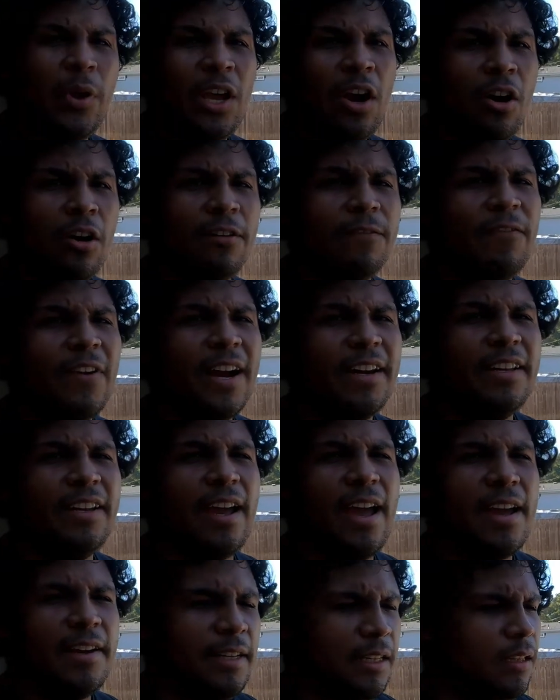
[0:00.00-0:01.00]
We aren't finding
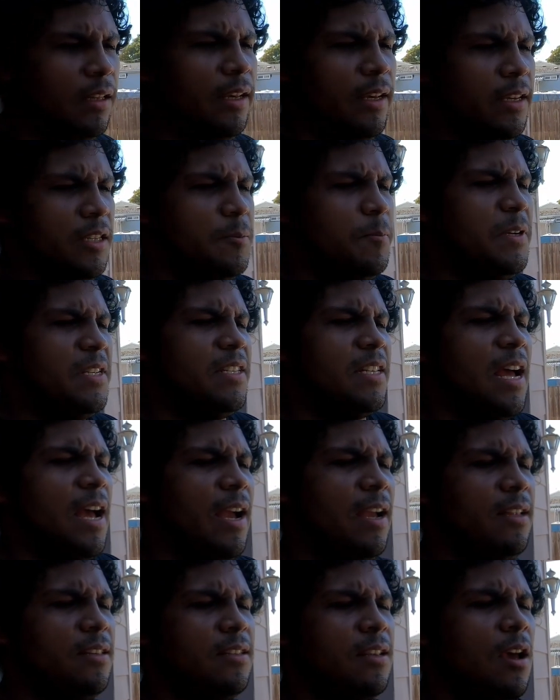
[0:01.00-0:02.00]
any leaks
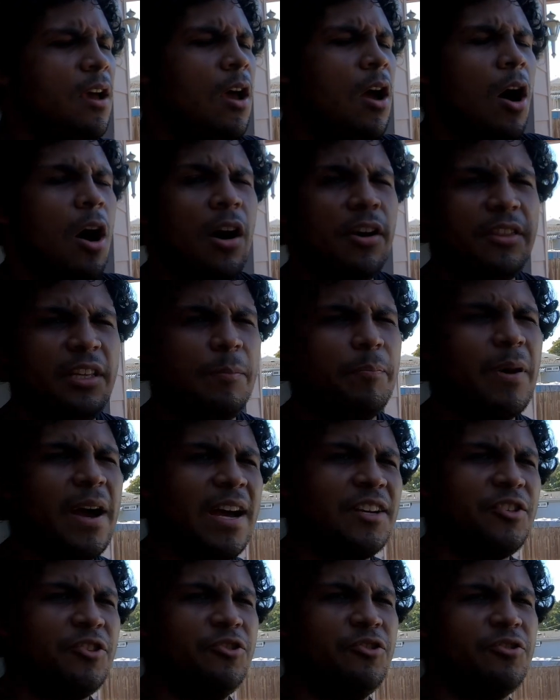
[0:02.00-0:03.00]
besides on the
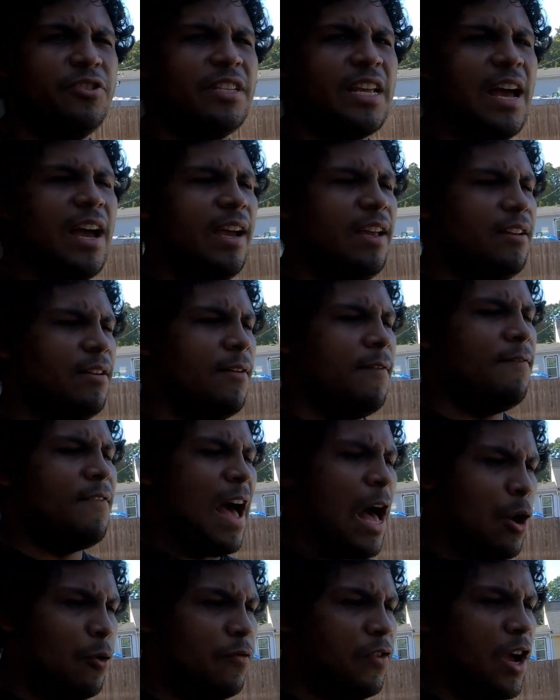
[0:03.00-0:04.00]
passenger side
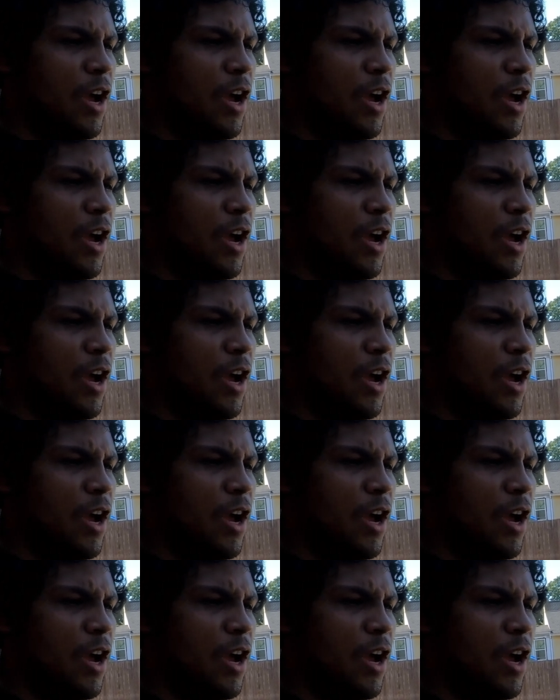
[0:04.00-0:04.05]
valve